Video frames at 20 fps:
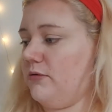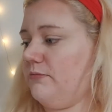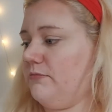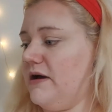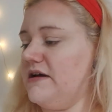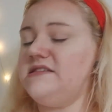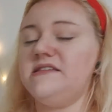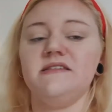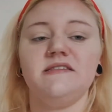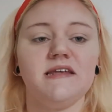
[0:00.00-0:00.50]

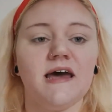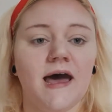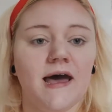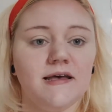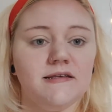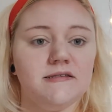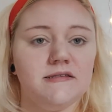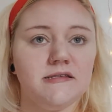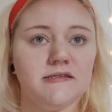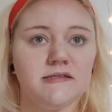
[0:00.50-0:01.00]
my sister
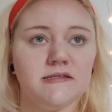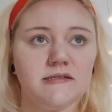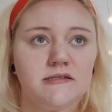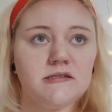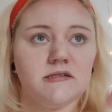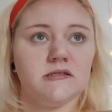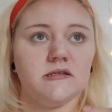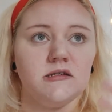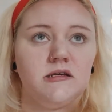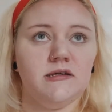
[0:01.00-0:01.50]
has
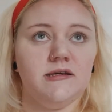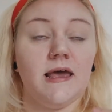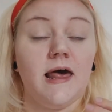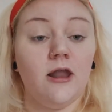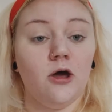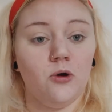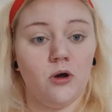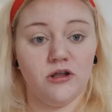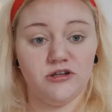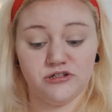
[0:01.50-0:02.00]

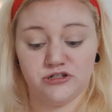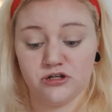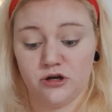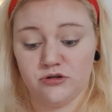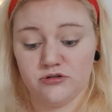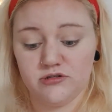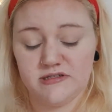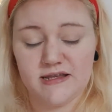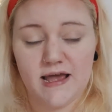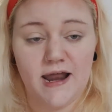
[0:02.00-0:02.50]
yellow
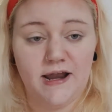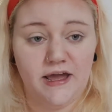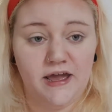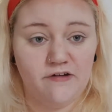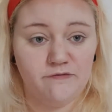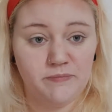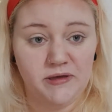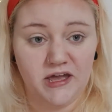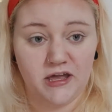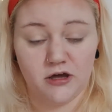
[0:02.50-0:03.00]
undertones and I
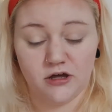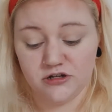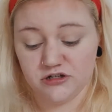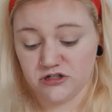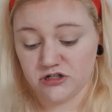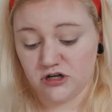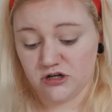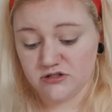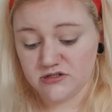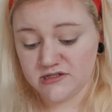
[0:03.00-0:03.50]
have pink
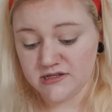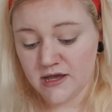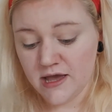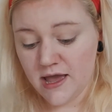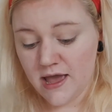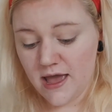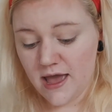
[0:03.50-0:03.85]
undertones,